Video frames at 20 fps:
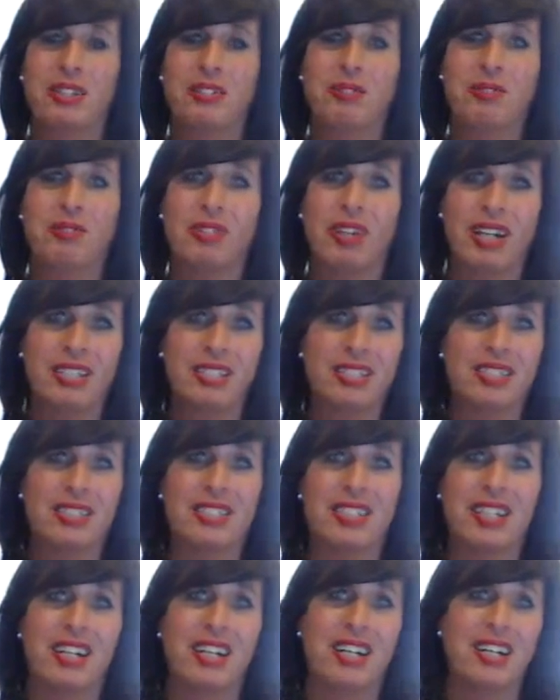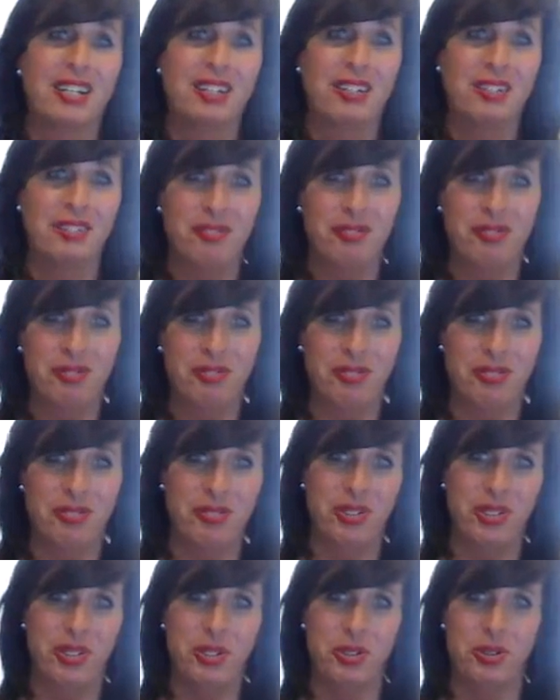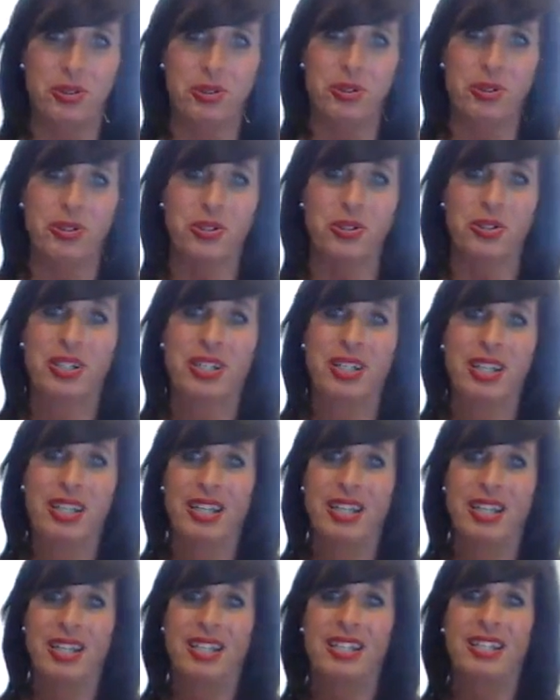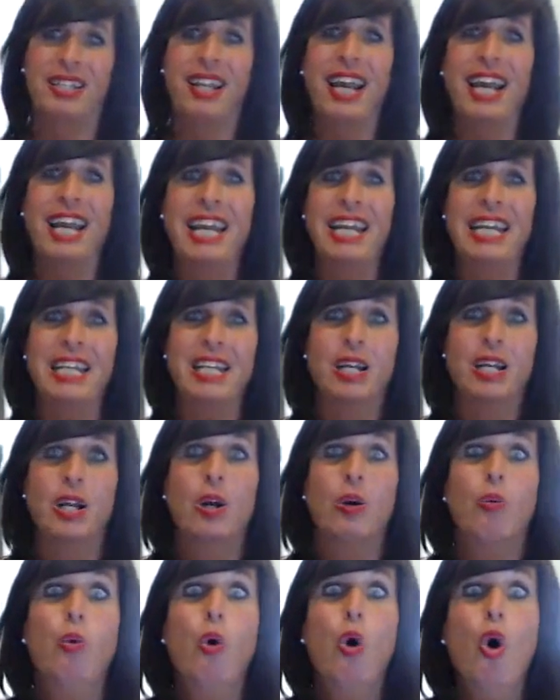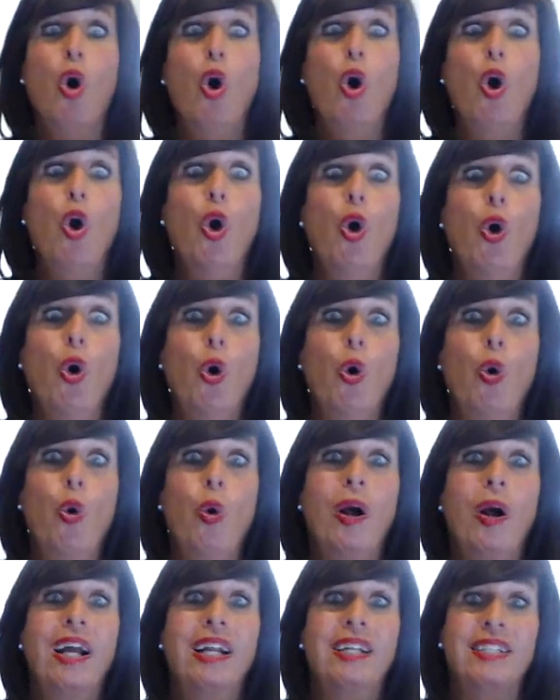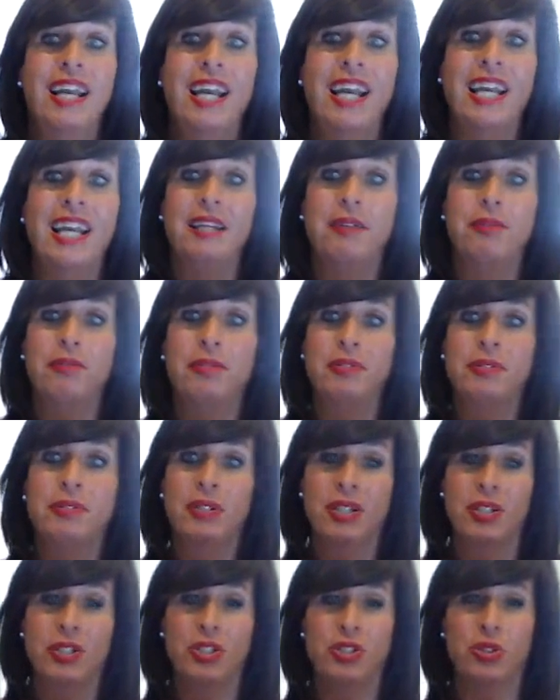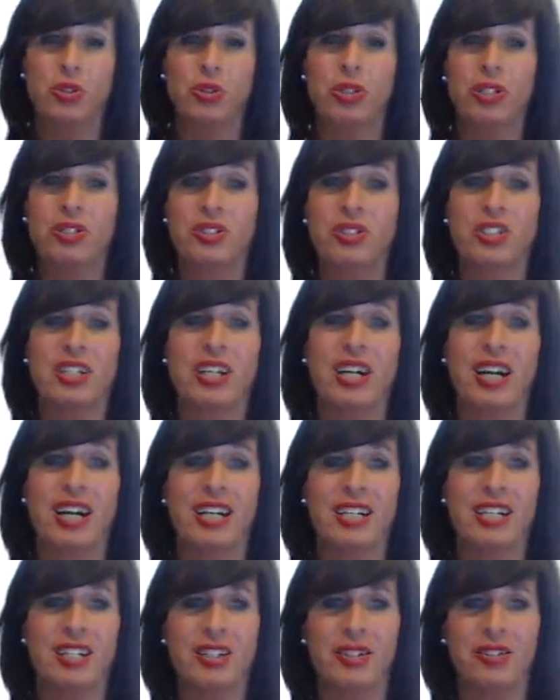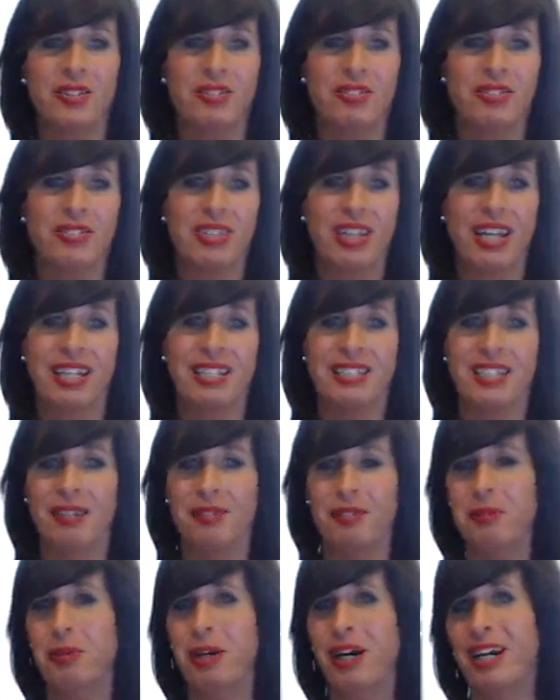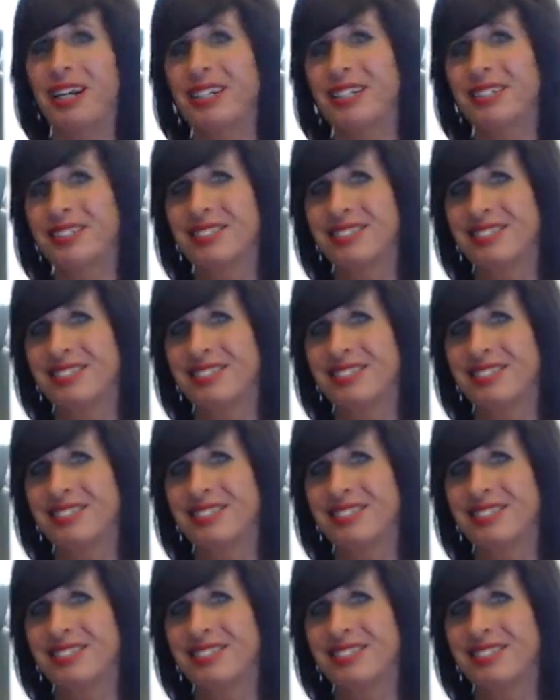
rest of your day. Woo! And Dave, enjoy Chicago. Thanks, everybody.